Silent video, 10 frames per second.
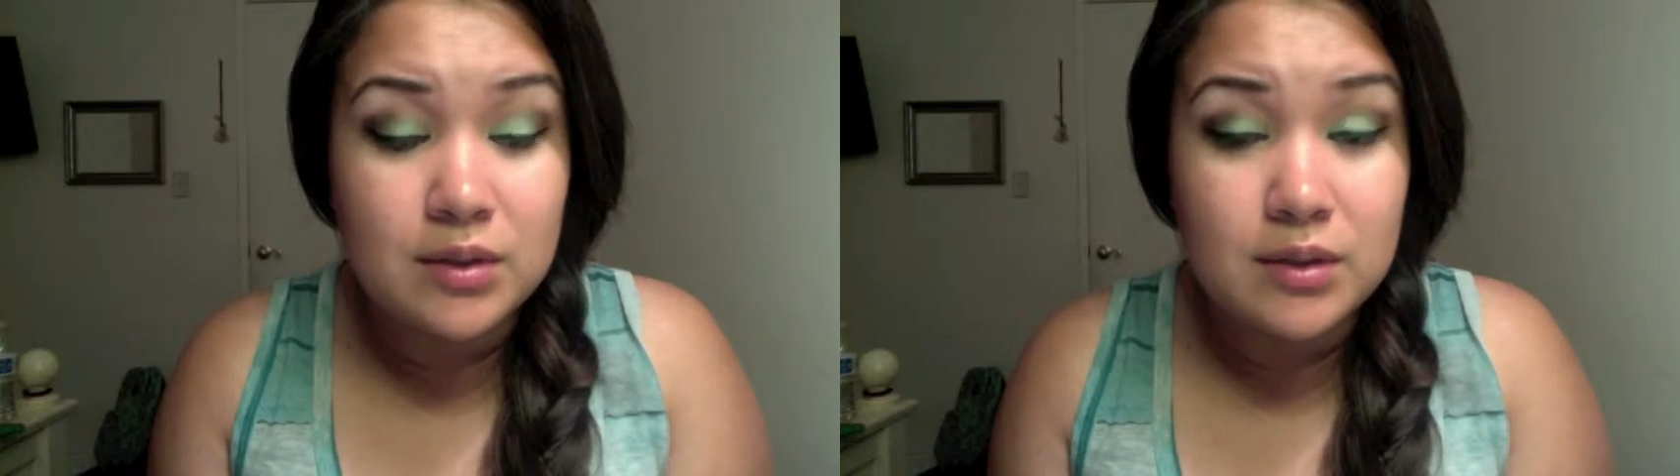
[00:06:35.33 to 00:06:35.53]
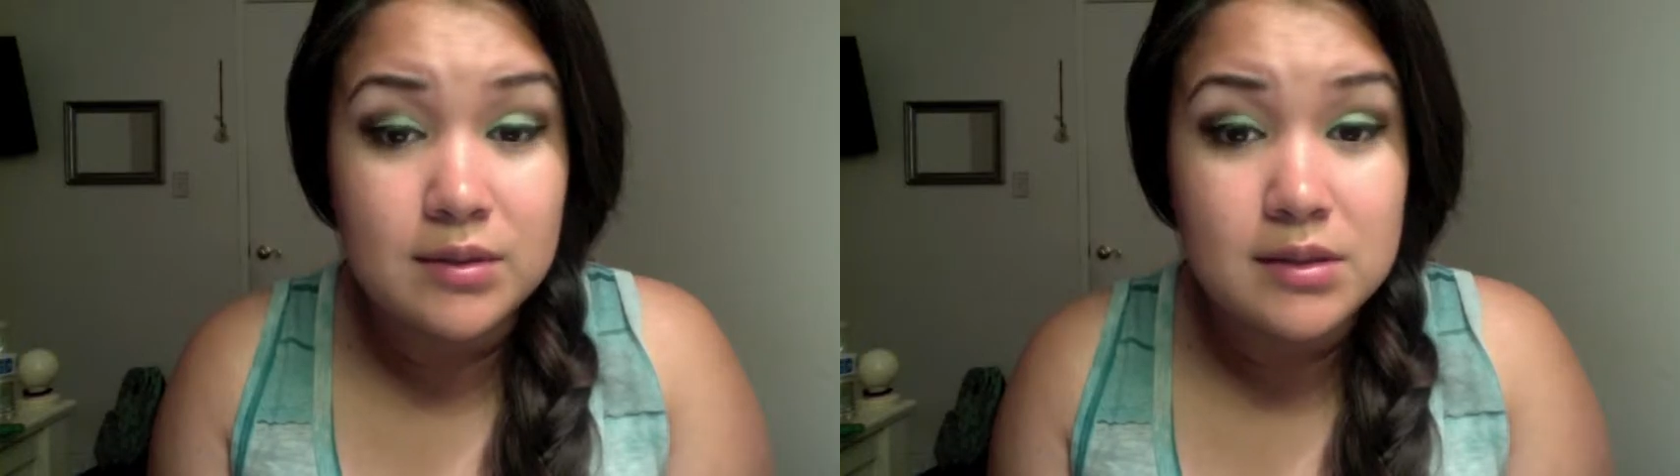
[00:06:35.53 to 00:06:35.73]

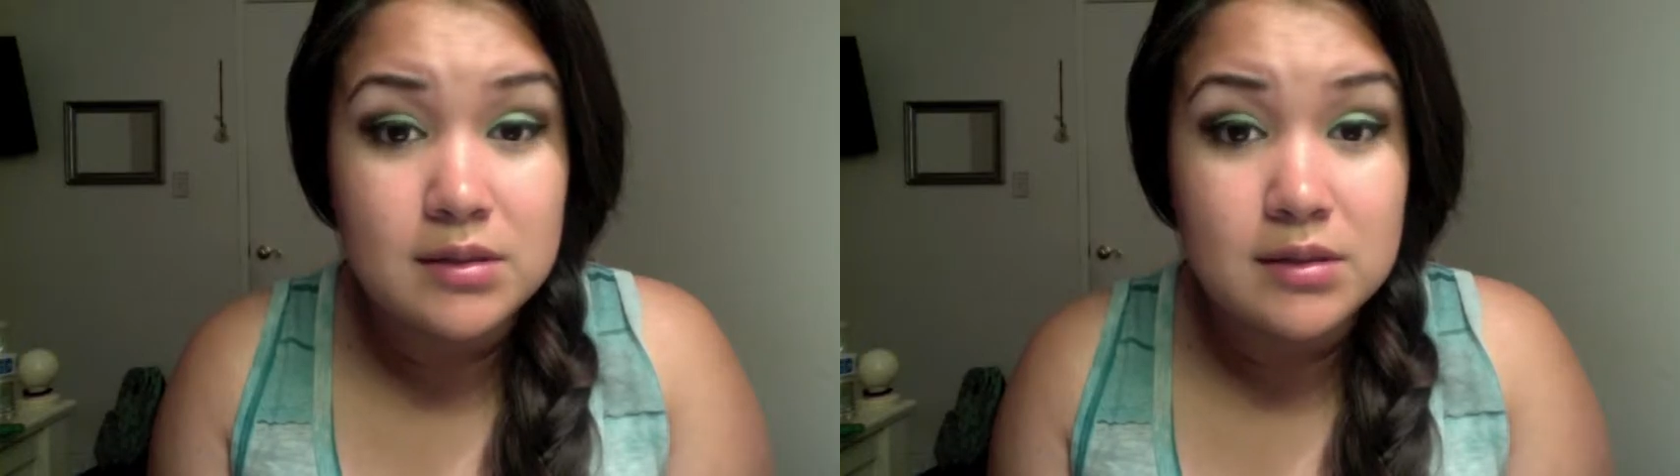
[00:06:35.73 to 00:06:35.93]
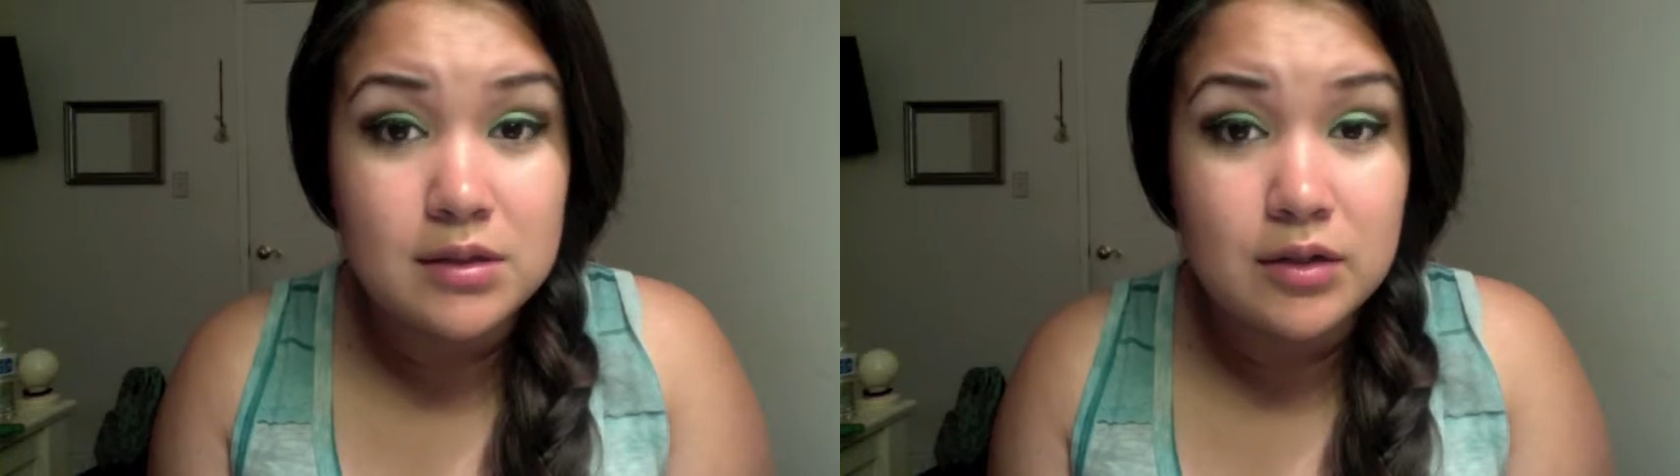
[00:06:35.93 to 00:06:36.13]
what it
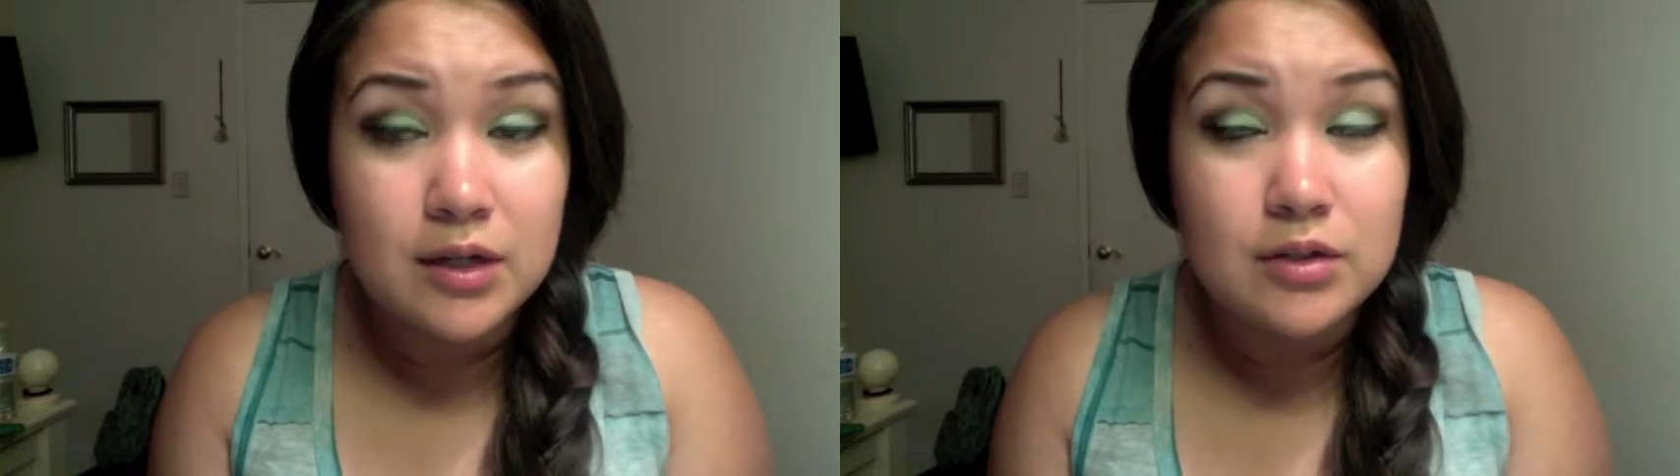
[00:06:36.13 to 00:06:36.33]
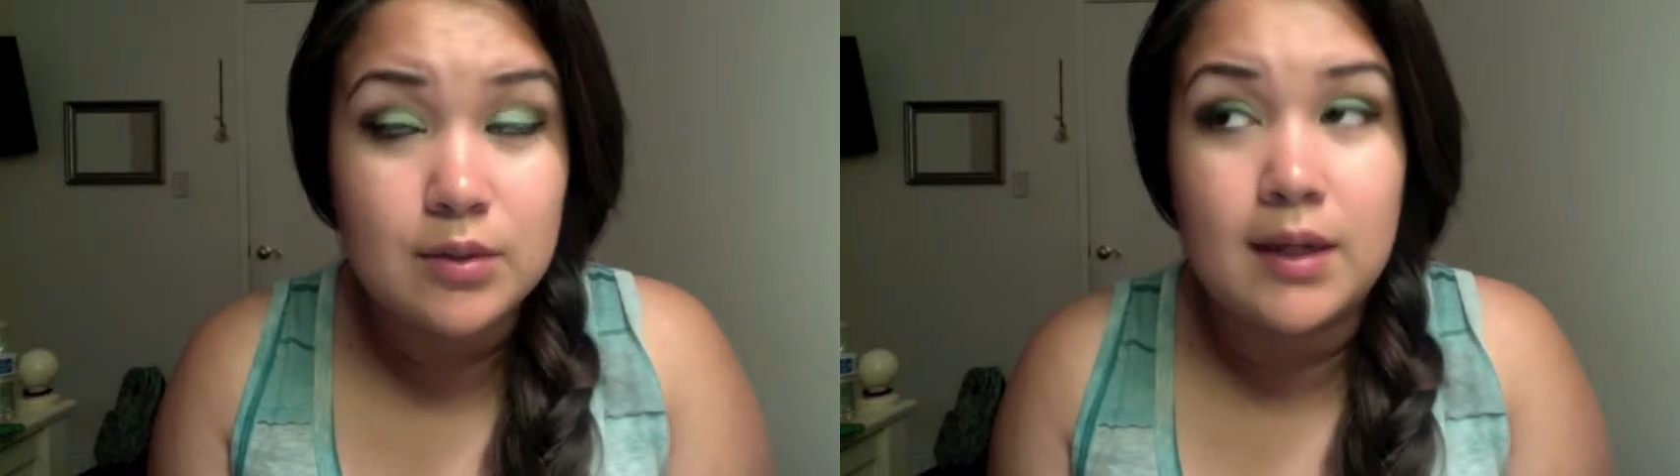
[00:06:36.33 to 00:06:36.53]
was to
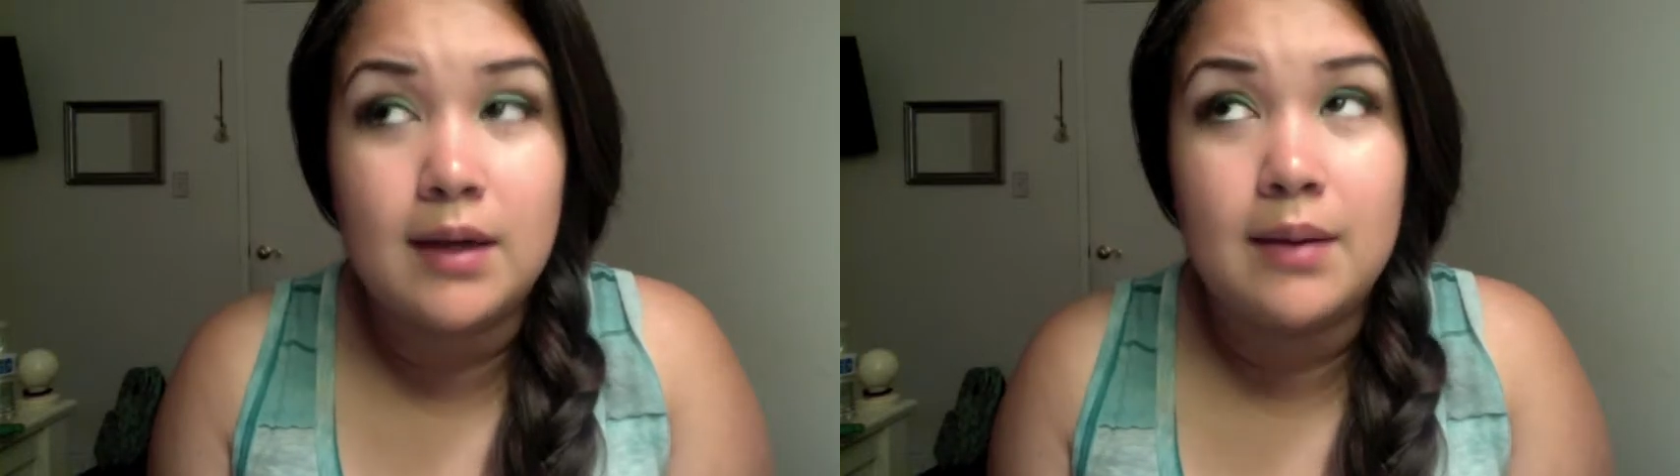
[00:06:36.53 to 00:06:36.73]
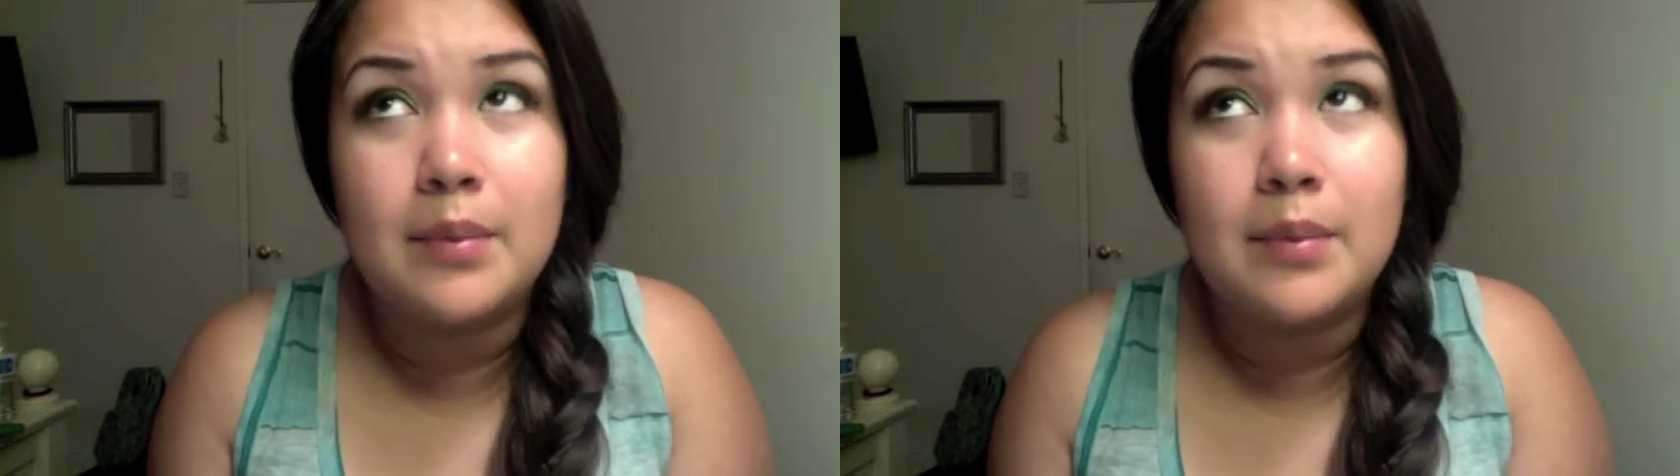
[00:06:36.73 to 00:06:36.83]
graduate.